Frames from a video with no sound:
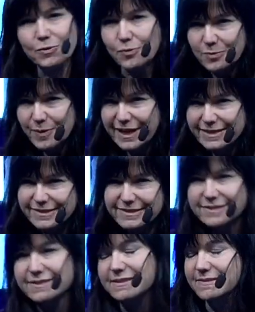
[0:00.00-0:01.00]
coin
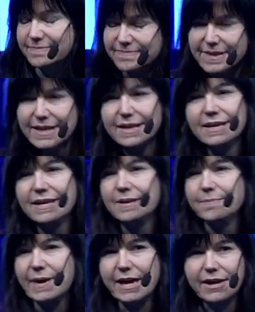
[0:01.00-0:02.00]
miners and
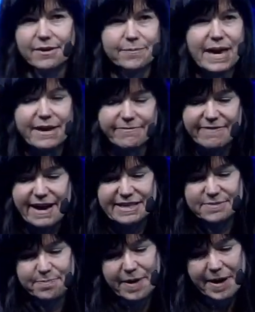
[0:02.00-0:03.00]
make a
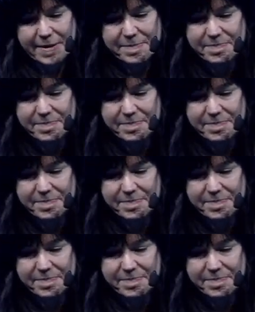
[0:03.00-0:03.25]
fast buck.